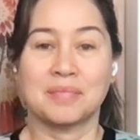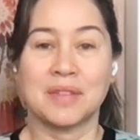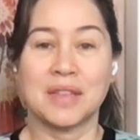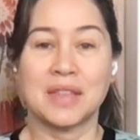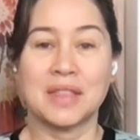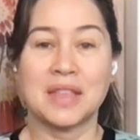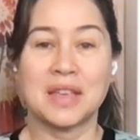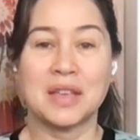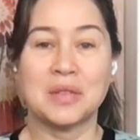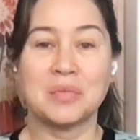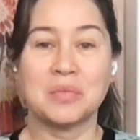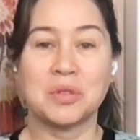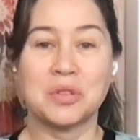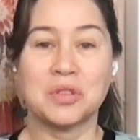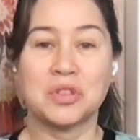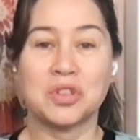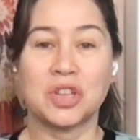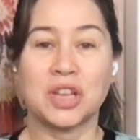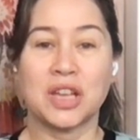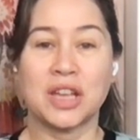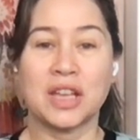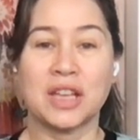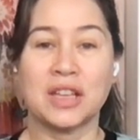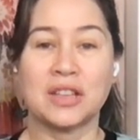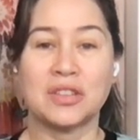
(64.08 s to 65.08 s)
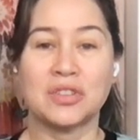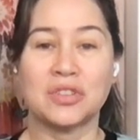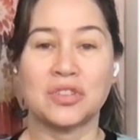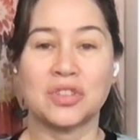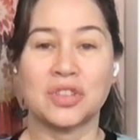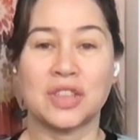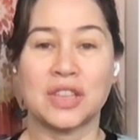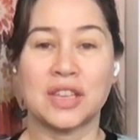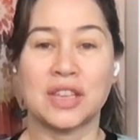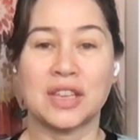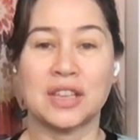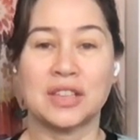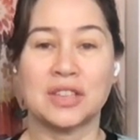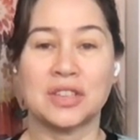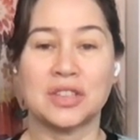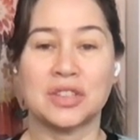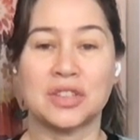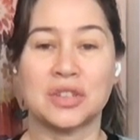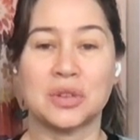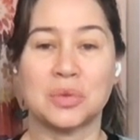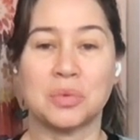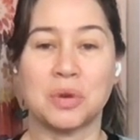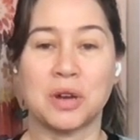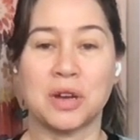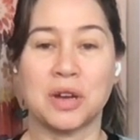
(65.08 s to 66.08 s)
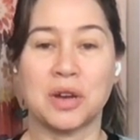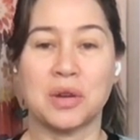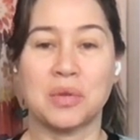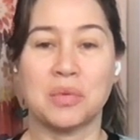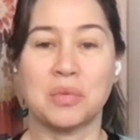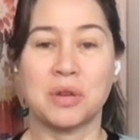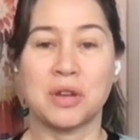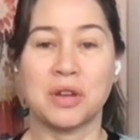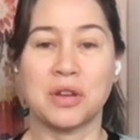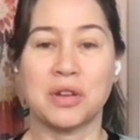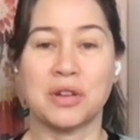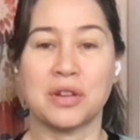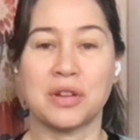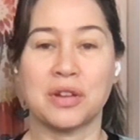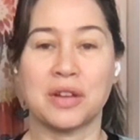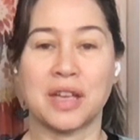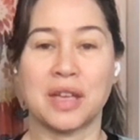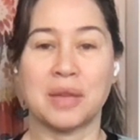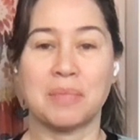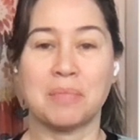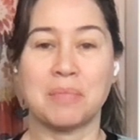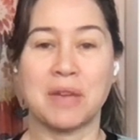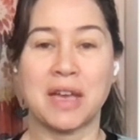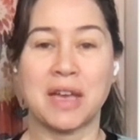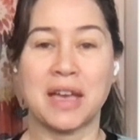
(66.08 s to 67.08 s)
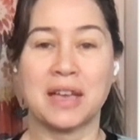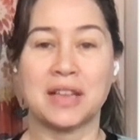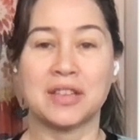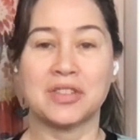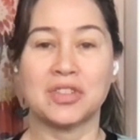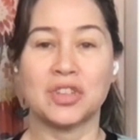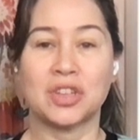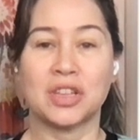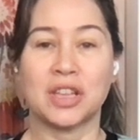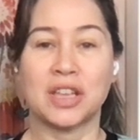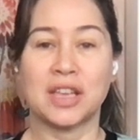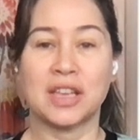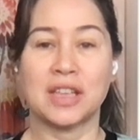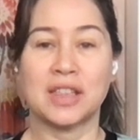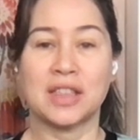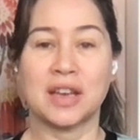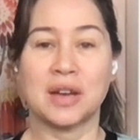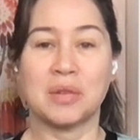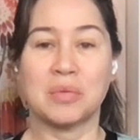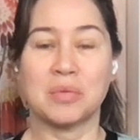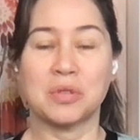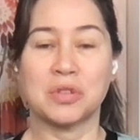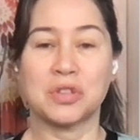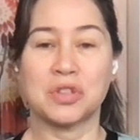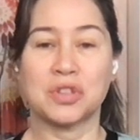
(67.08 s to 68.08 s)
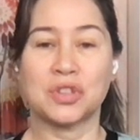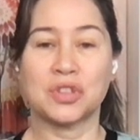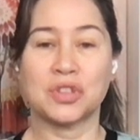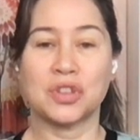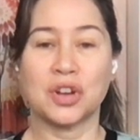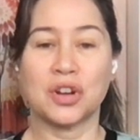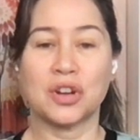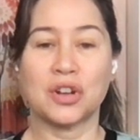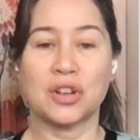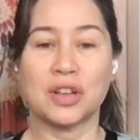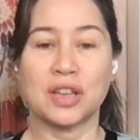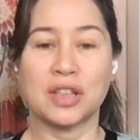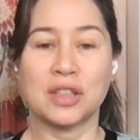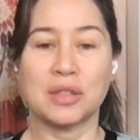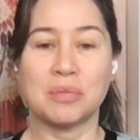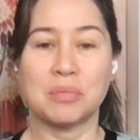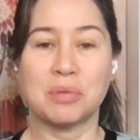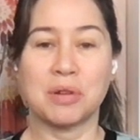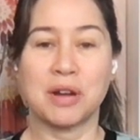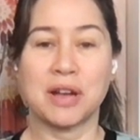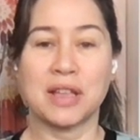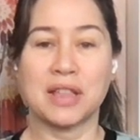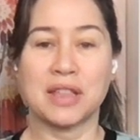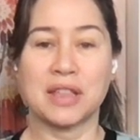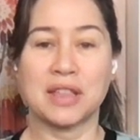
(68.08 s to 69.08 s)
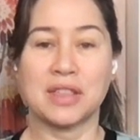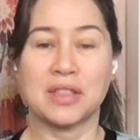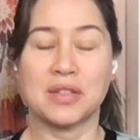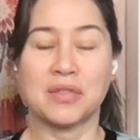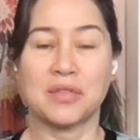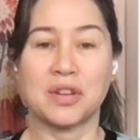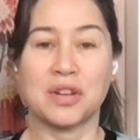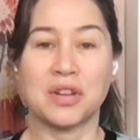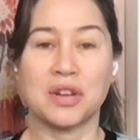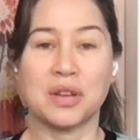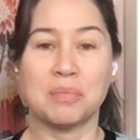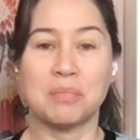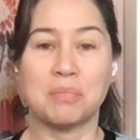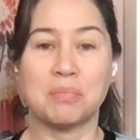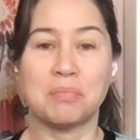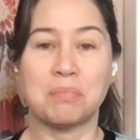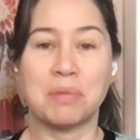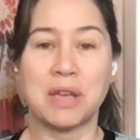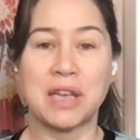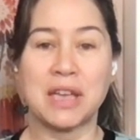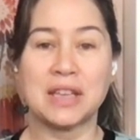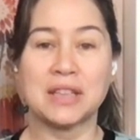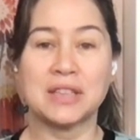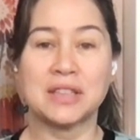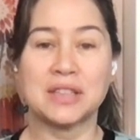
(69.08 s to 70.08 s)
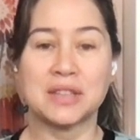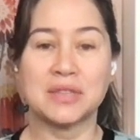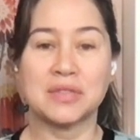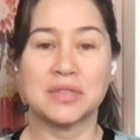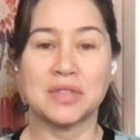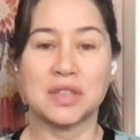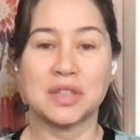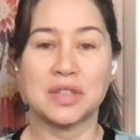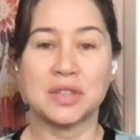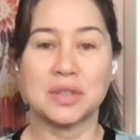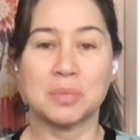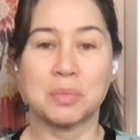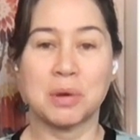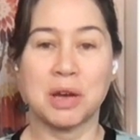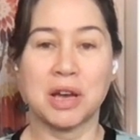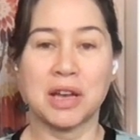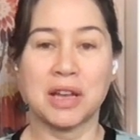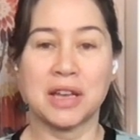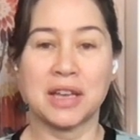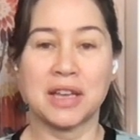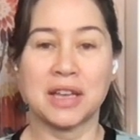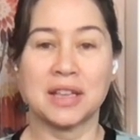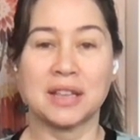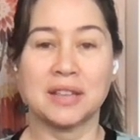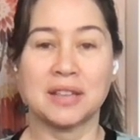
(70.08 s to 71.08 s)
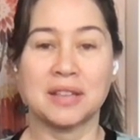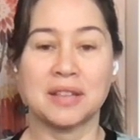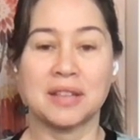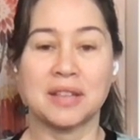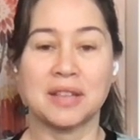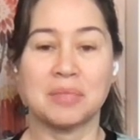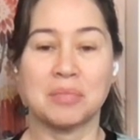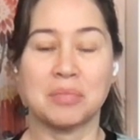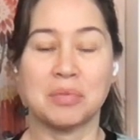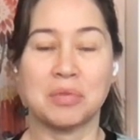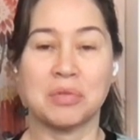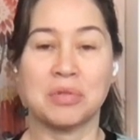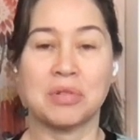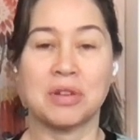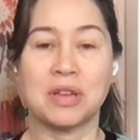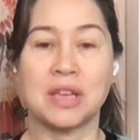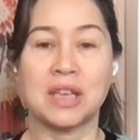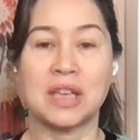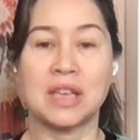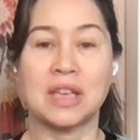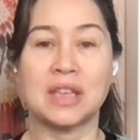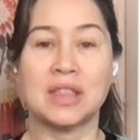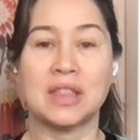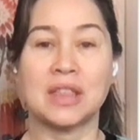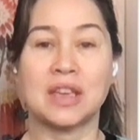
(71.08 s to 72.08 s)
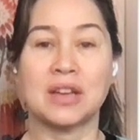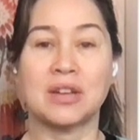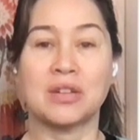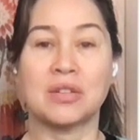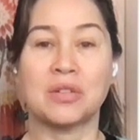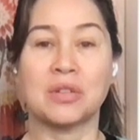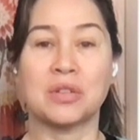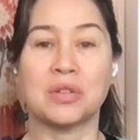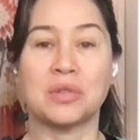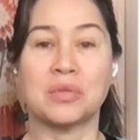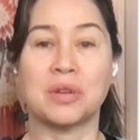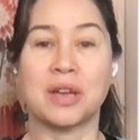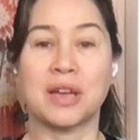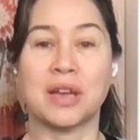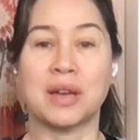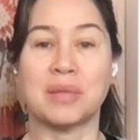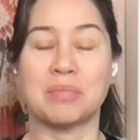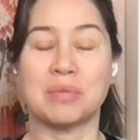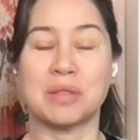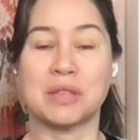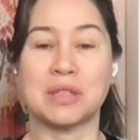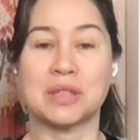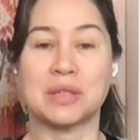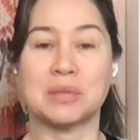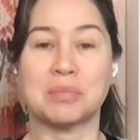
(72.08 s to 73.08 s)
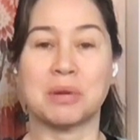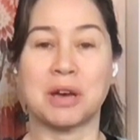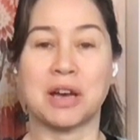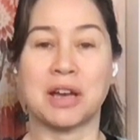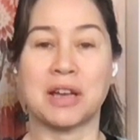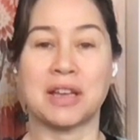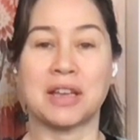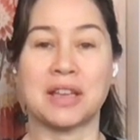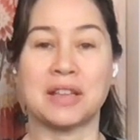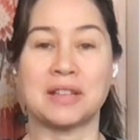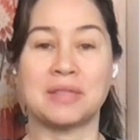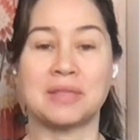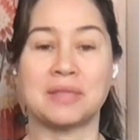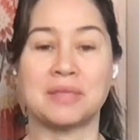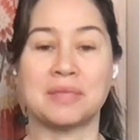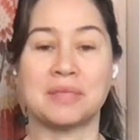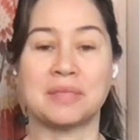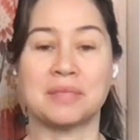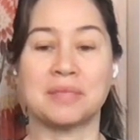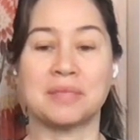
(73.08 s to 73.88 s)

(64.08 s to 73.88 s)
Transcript: And then we'll change things to where we're imagining that we're starting the breath at the very base of the spine, breathing all the way up the spine,